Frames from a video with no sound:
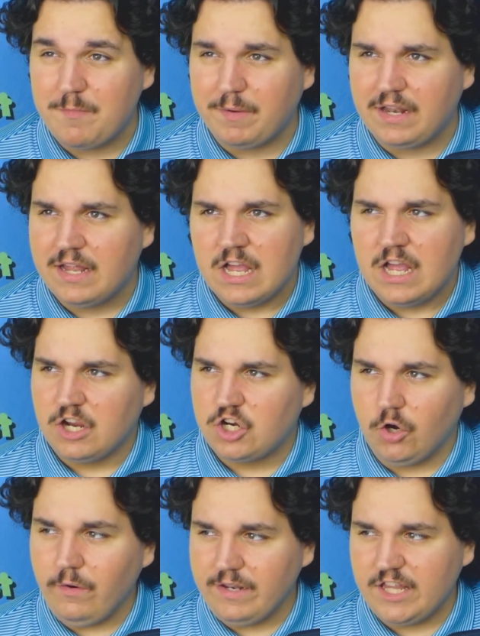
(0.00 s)
but
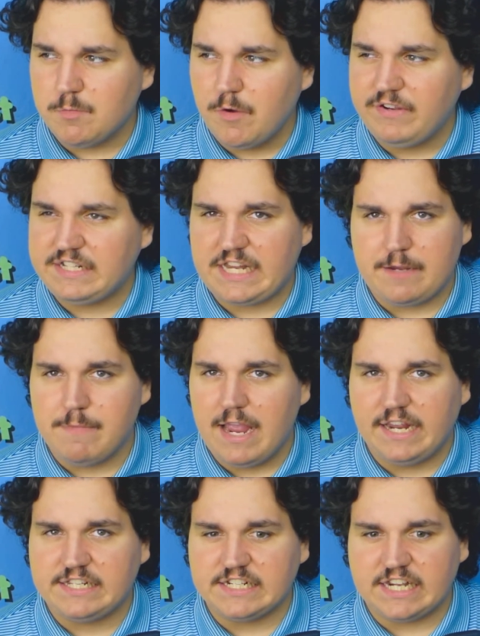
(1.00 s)
currently the movies he
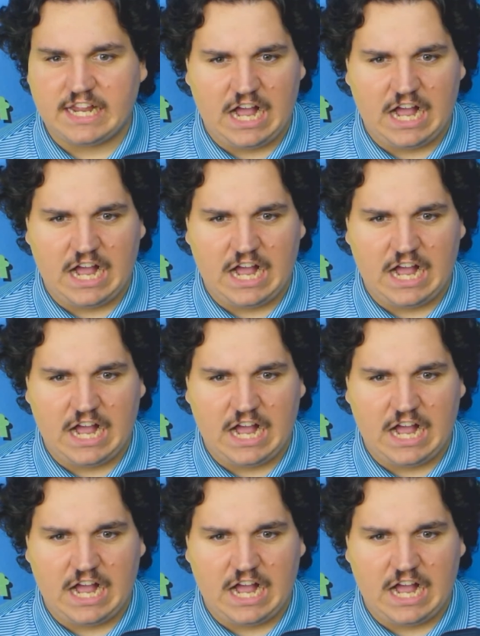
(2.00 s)
makes, it's like,